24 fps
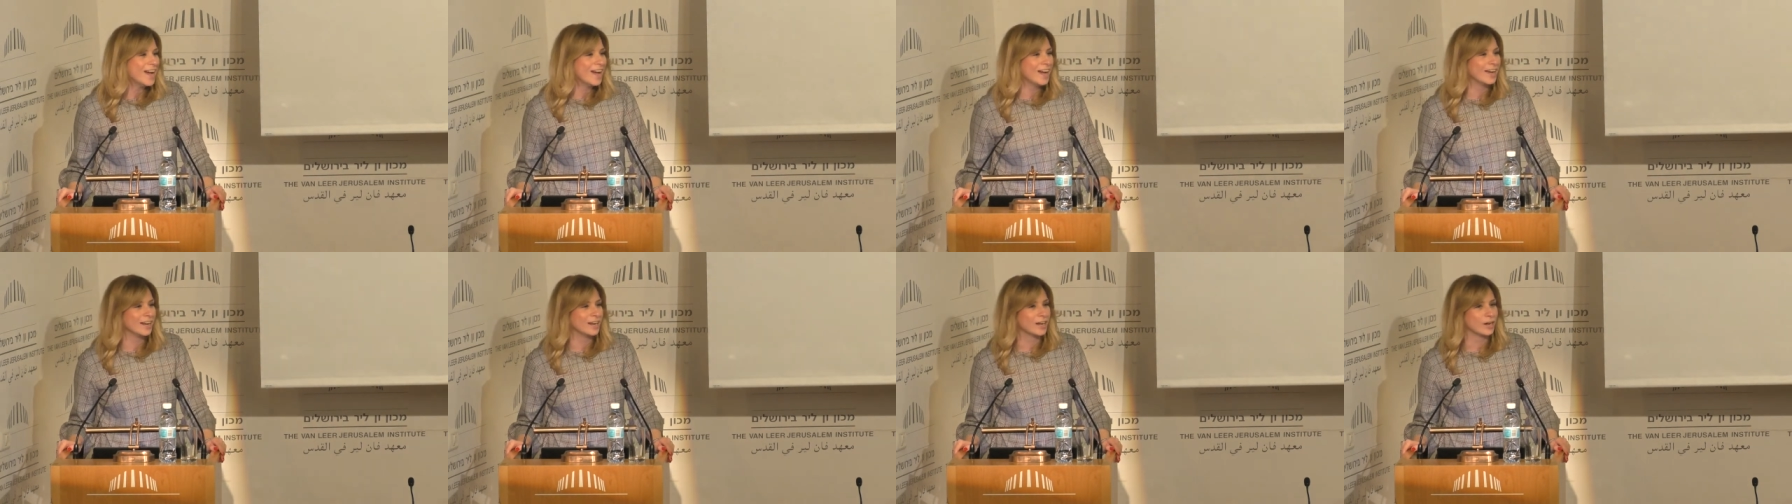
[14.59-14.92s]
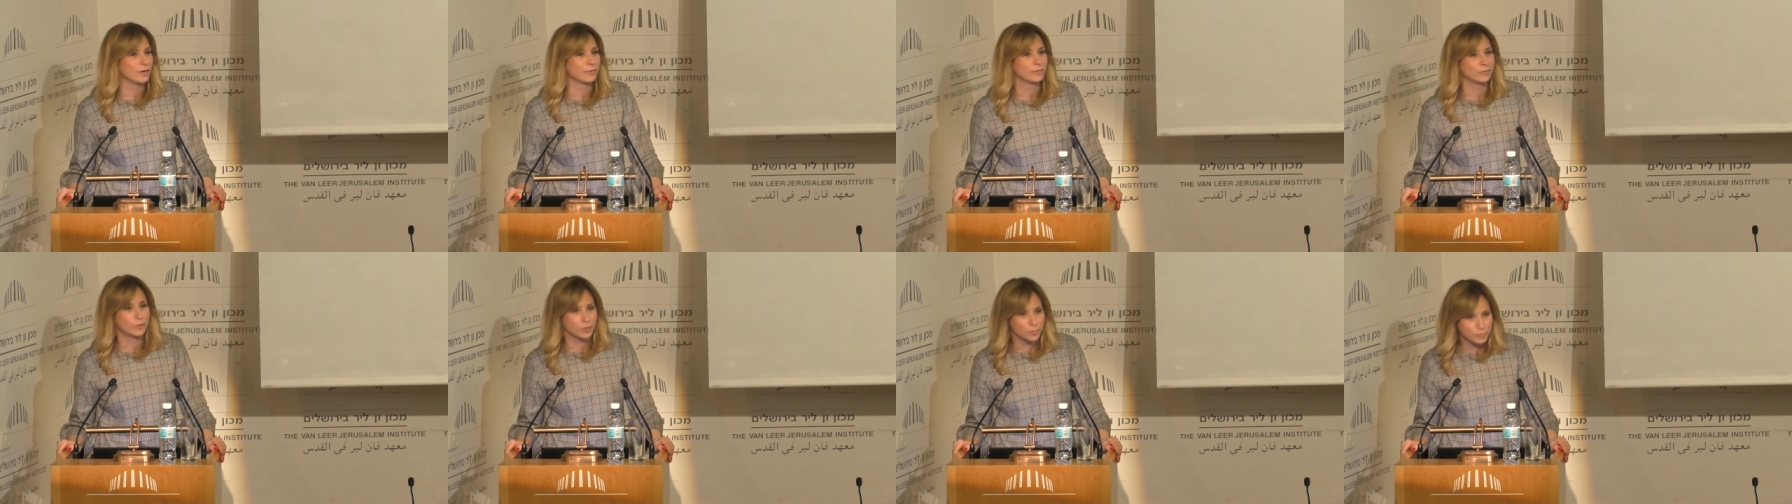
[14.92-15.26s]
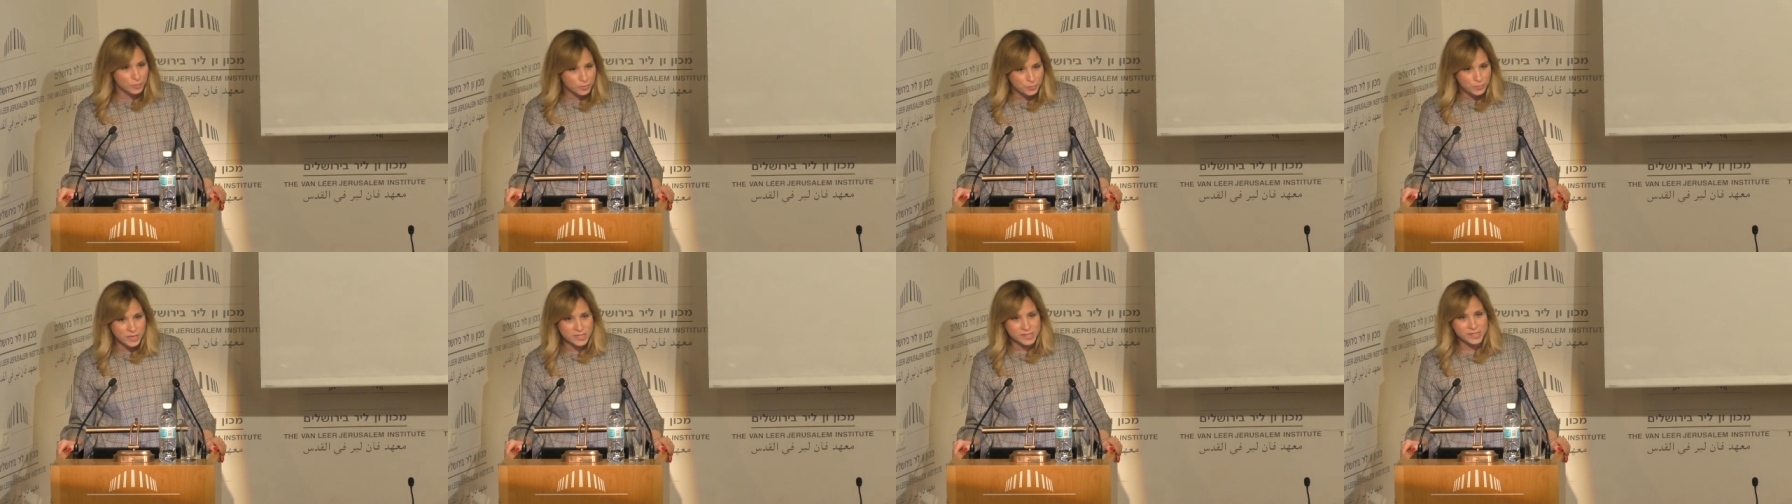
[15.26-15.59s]
and our
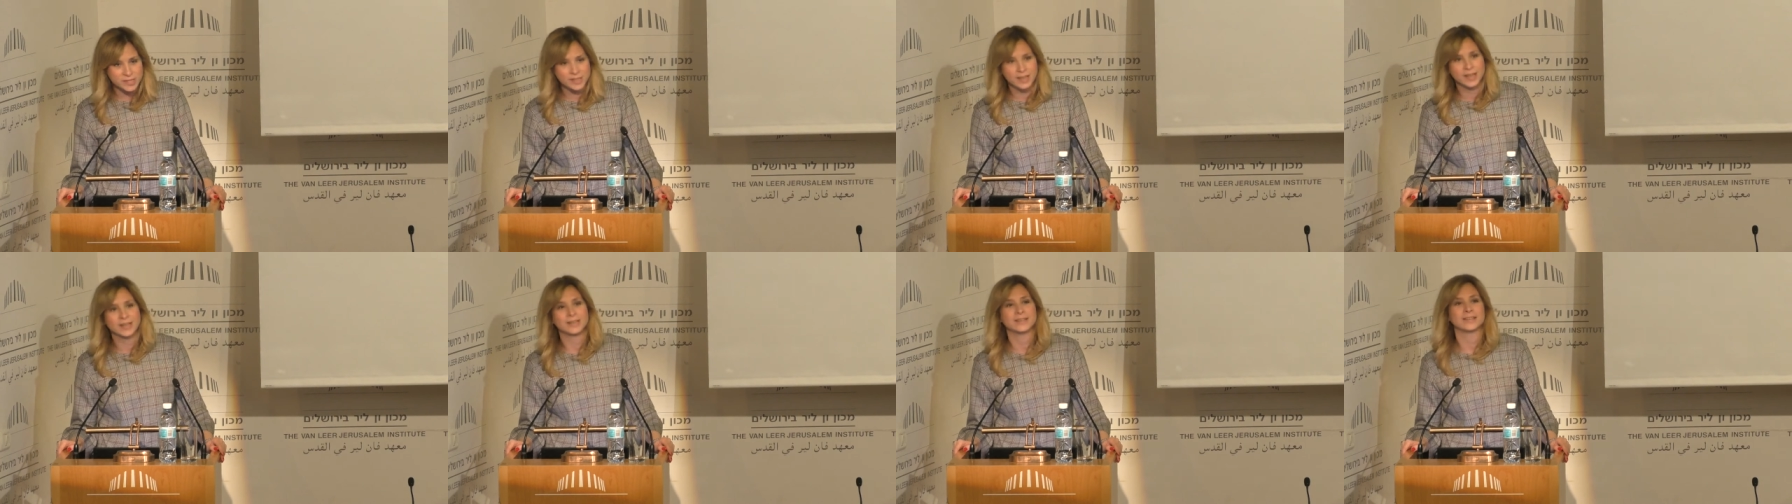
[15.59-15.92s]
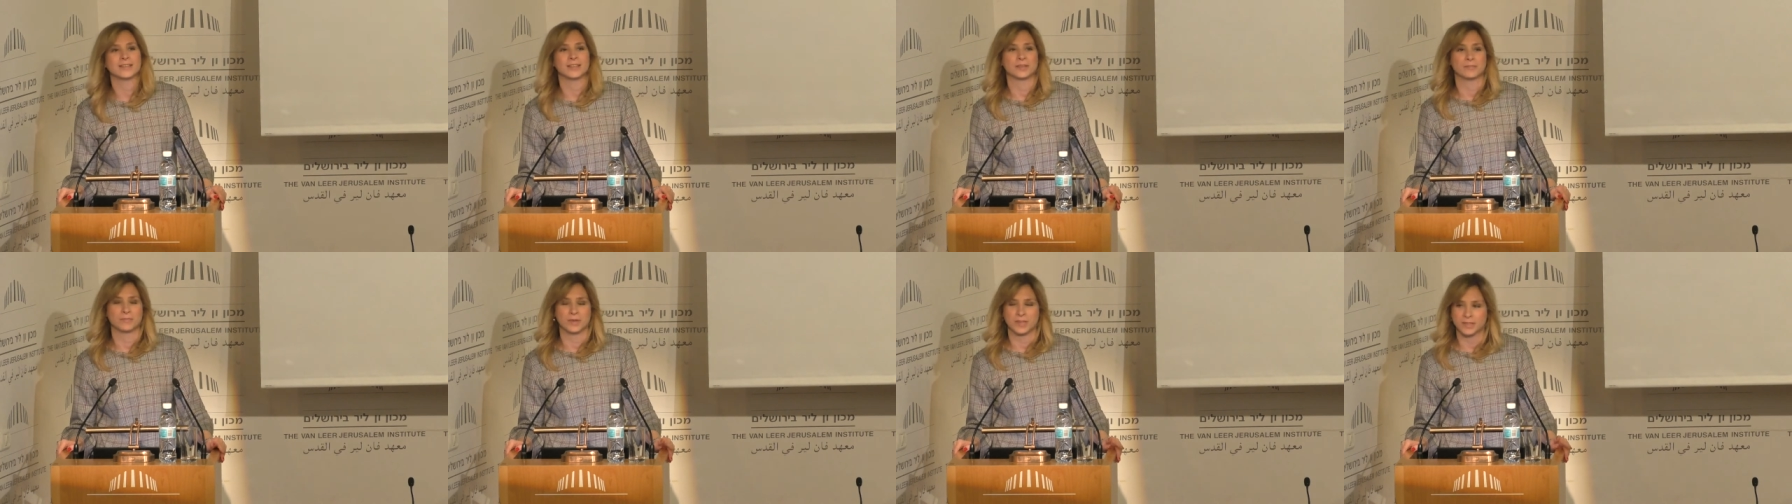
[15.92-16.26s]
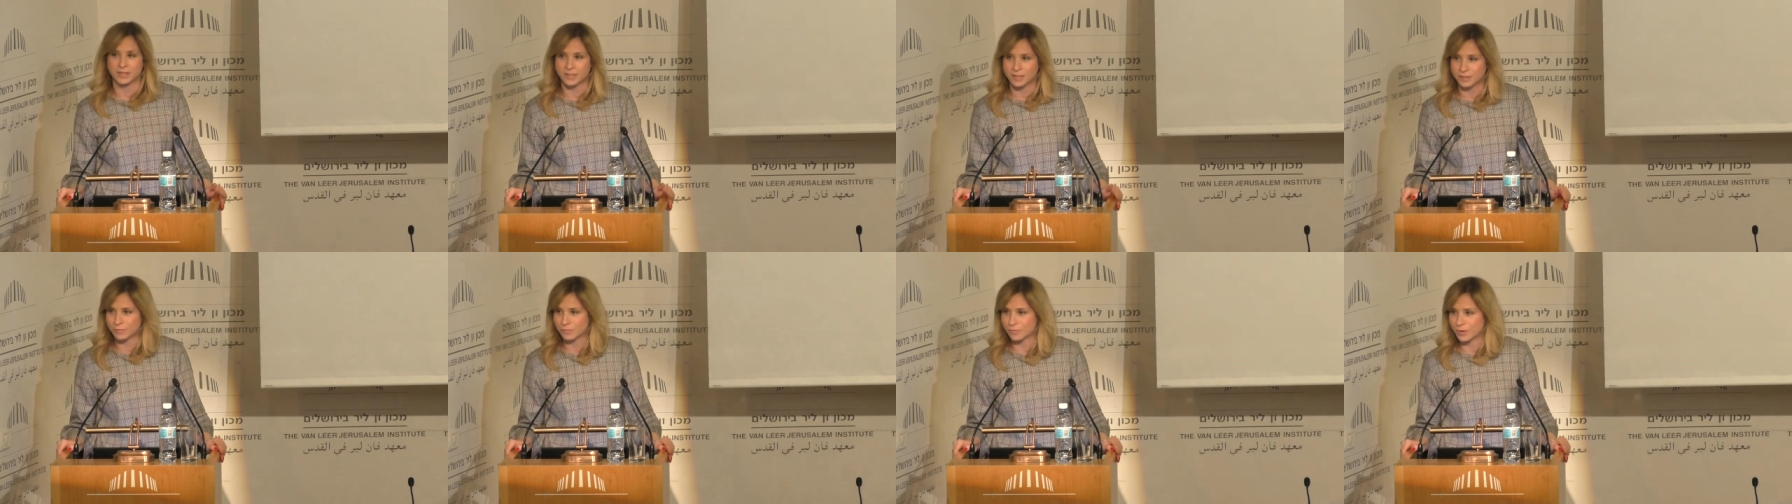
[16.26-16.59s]
former president and my
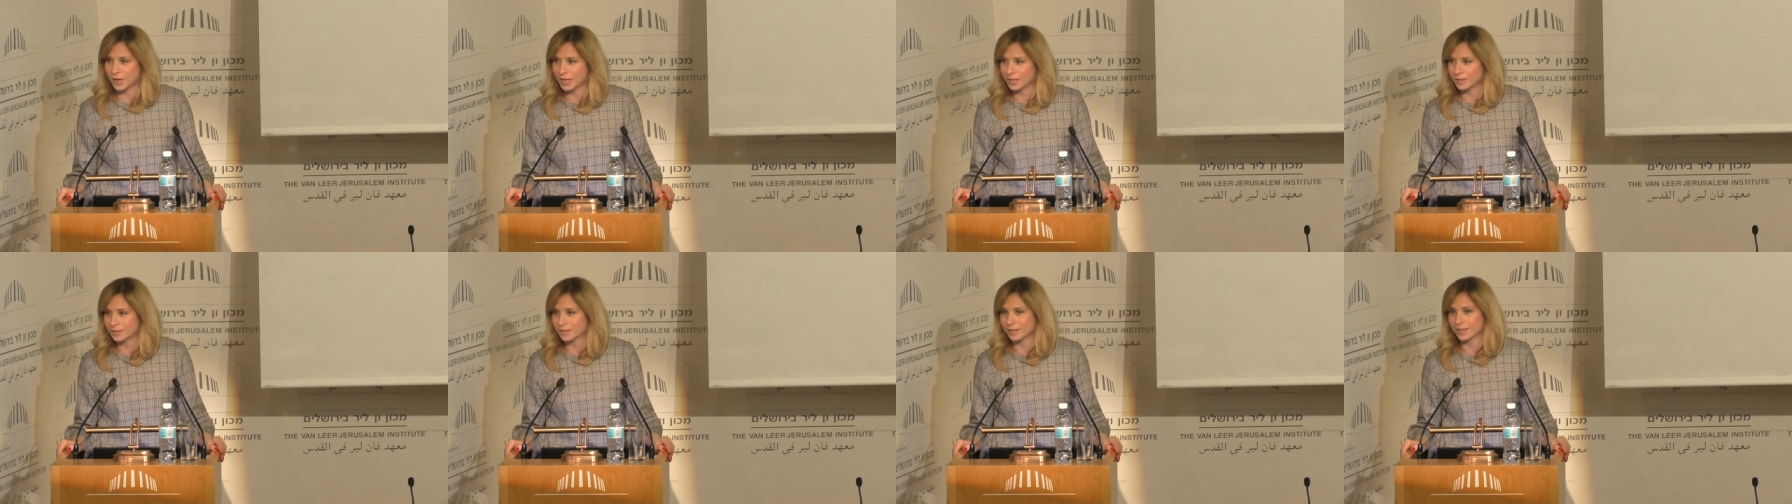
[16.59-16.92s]
dear friend,